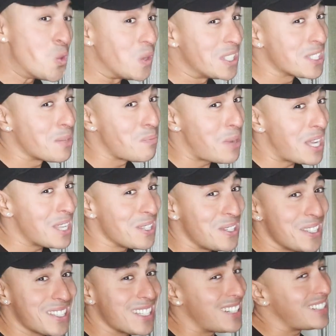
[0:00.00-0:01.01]
it's a
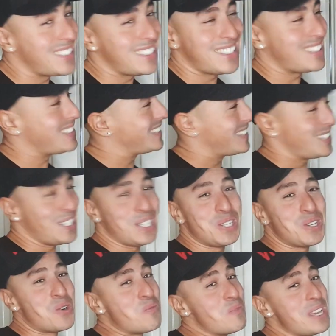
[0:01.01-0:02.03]
ballad. You
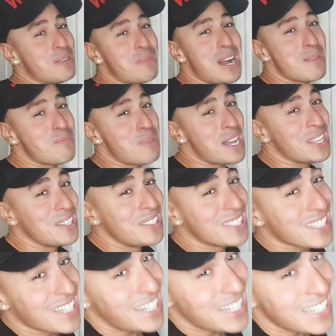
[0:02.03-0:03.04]
know me and my
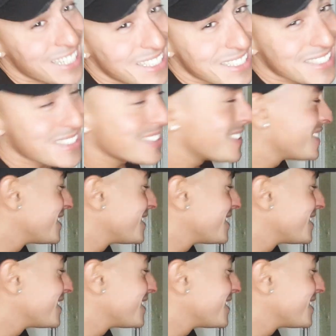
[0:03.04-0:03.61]
ballads, guys.